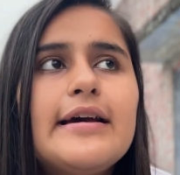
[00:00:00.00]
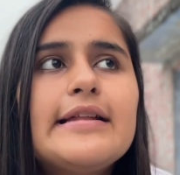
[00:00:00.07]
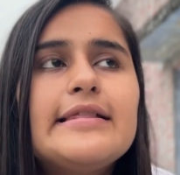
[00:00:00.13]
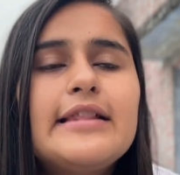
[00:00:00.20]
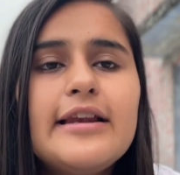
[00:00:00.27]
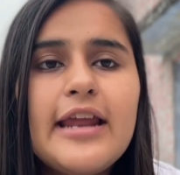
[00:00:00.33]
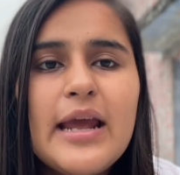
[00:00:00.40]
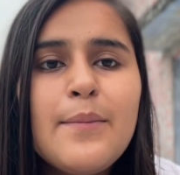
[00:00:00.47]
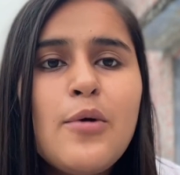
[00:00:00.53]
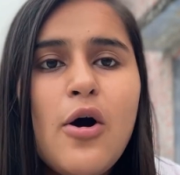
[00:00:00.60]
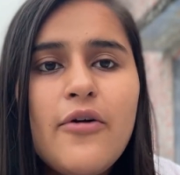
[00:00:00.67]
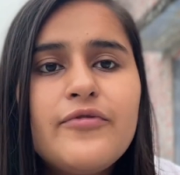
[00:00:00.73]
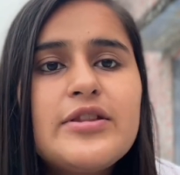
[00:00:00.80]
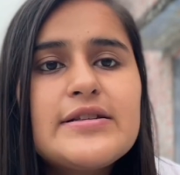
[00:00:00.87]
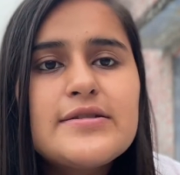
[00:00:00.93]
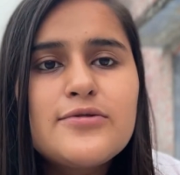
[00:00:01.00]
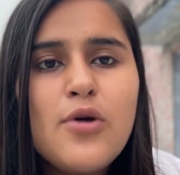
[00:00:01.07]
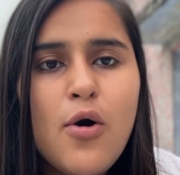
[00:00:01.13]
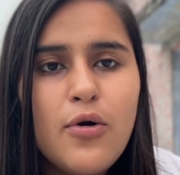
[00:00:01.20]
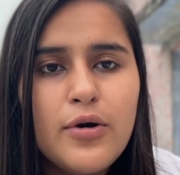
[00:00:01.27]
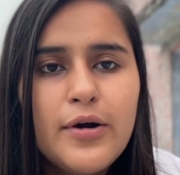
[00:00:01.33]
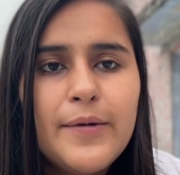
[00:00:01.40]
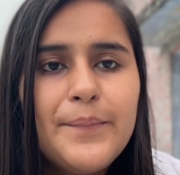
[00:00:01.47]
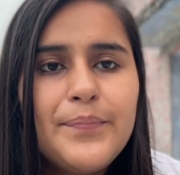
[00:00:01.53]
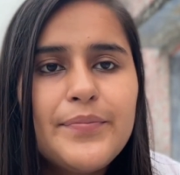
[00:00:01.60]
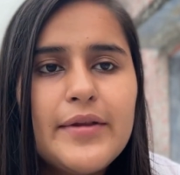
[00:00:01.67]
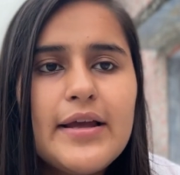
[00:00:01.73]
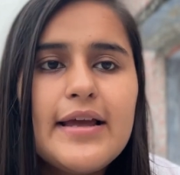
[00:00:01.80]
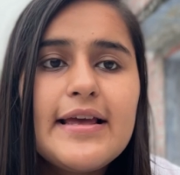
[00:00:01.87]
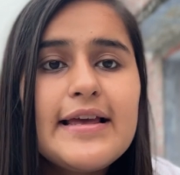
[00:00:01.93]
The name of this song
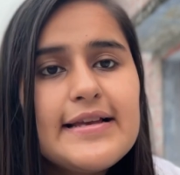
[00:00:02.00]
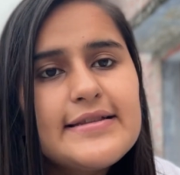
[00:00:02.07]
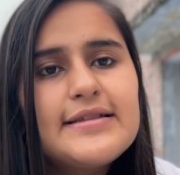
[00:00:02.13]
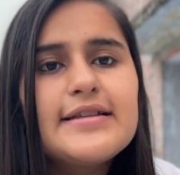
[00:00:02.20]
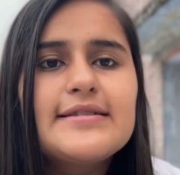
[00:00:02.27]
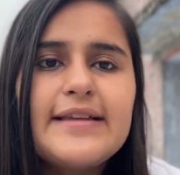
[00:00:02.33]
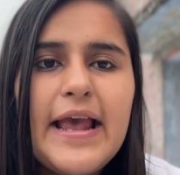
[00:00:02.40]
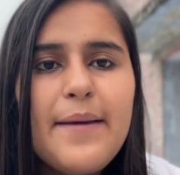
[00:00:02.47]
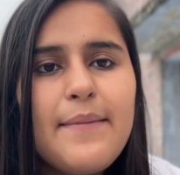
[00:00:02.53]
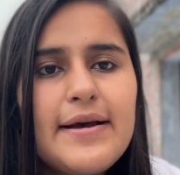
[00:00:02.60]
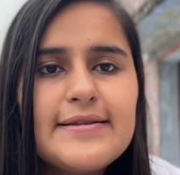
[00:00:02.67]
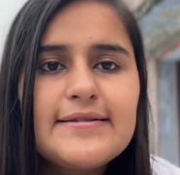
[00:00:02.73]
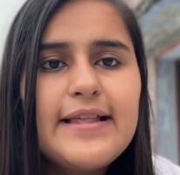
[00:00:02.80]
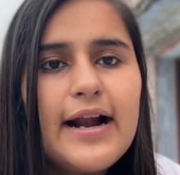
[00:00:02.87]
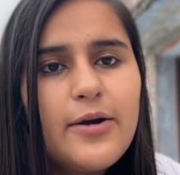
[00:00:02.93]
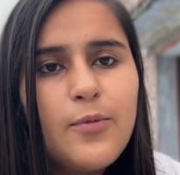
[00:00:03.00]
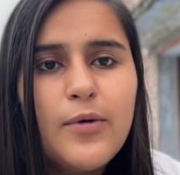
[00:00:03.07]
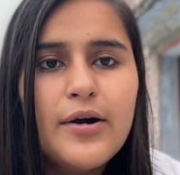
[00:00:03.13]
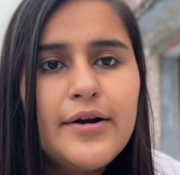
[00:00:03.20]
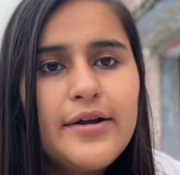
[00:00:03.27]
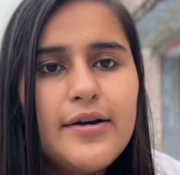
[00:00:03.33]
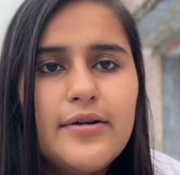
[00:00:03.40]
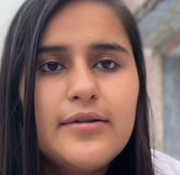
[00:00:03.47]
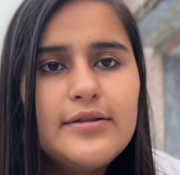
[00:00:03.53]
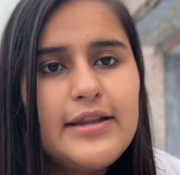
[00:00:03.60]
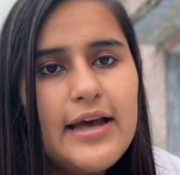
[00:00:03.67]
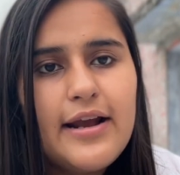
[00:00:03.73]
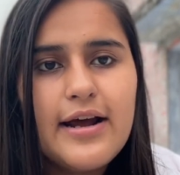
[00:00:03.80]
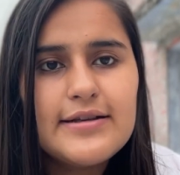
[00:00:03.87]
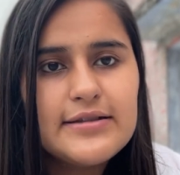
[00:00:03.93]
is the same as that word they
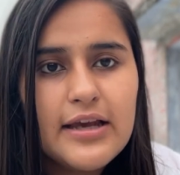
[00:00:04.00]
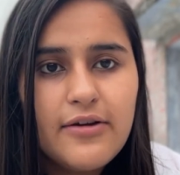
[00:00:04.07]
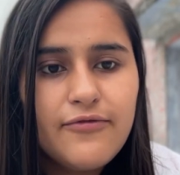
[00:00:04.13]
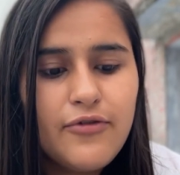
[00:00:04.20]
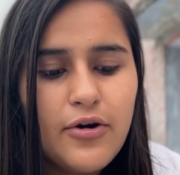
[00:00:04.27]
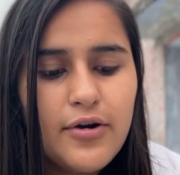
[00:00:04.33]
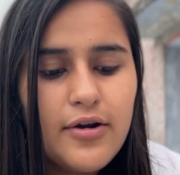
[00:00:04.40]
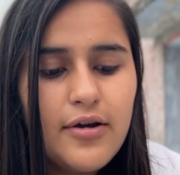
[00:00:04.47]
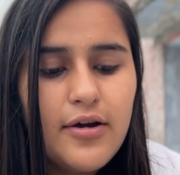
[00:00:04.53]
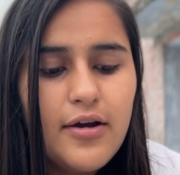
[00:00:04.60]
are asking for.